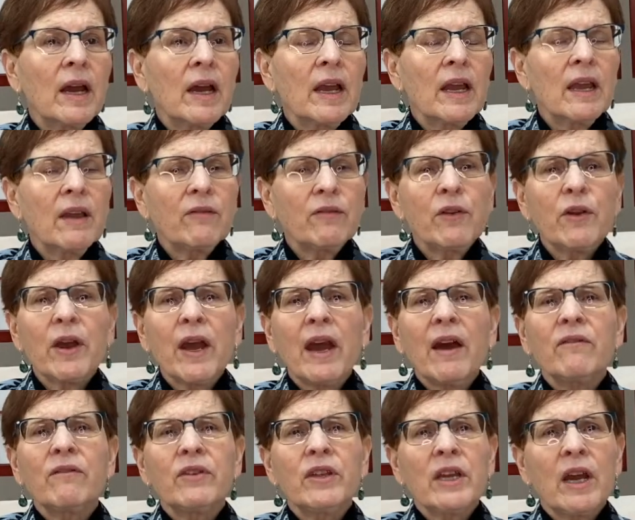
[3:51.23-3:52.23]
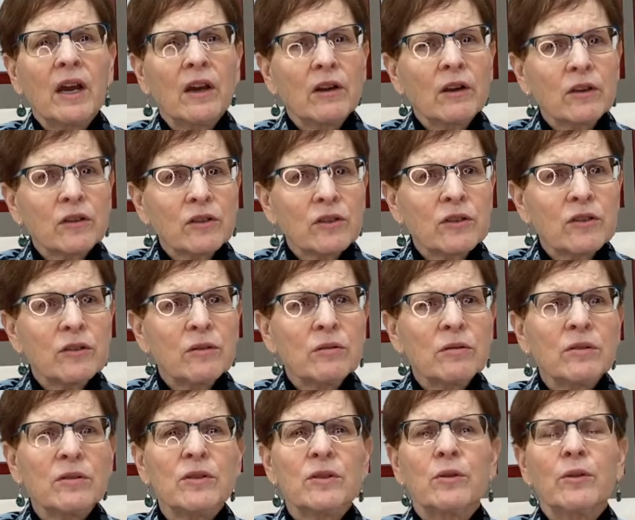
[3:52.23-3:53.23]
If you have younger
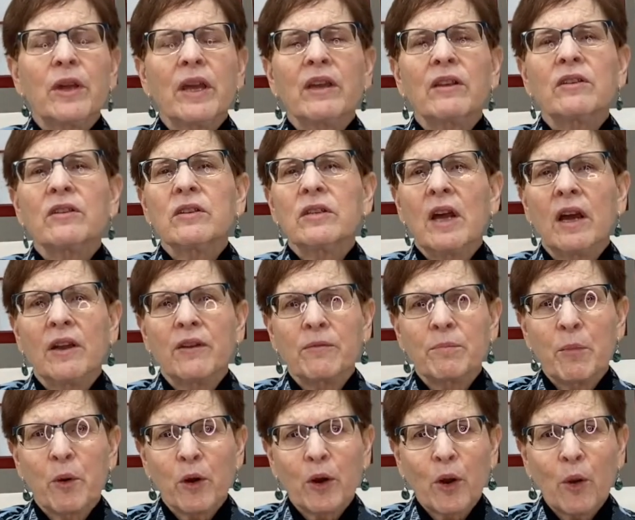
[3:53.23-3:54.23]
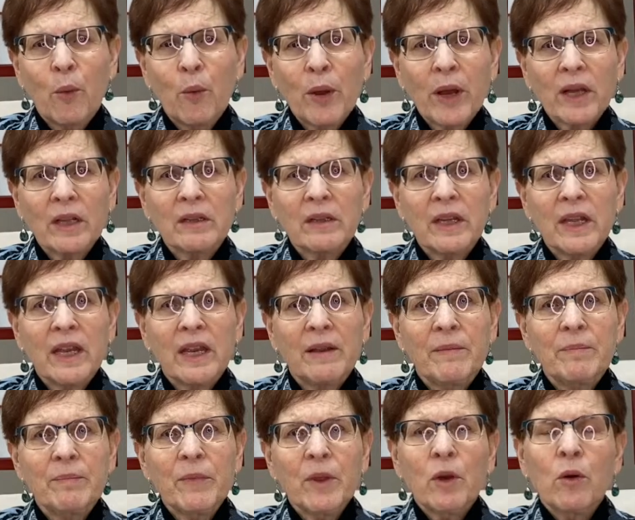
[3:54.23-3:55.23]
students who get done more quickly
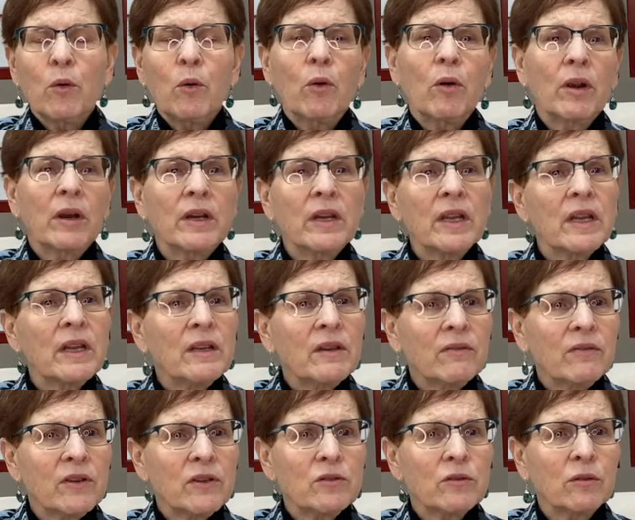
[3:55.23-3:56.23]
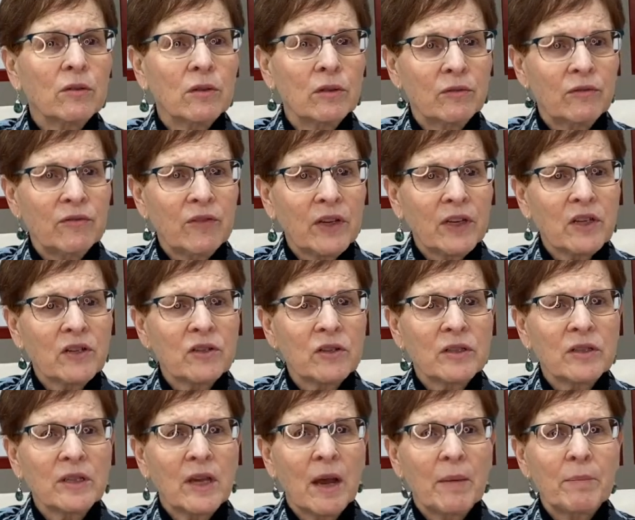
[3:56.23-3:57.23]
or an individual who
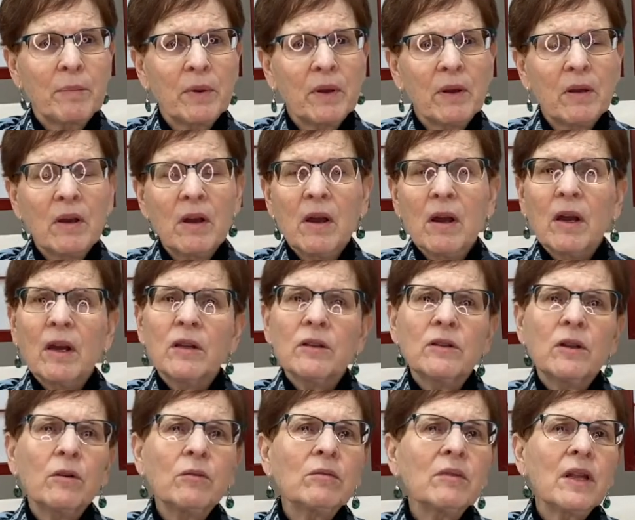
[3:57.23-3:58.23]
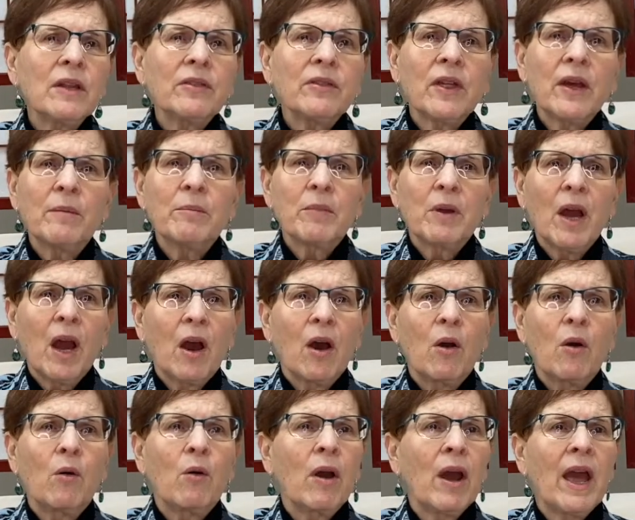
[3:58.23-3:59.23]
finishes up, don't let them
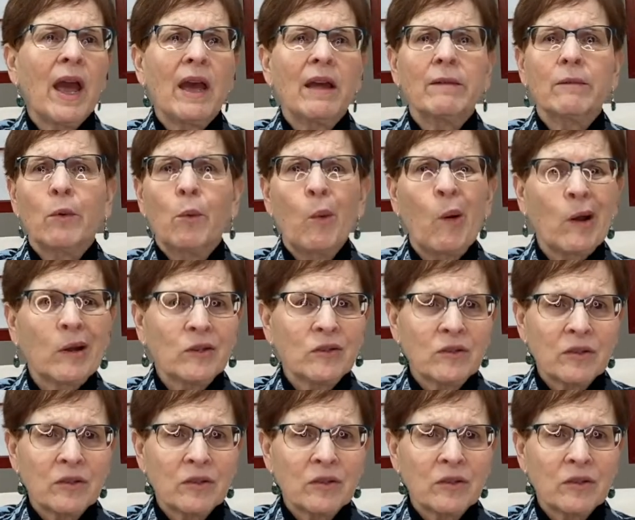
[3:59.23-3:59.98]
go and watch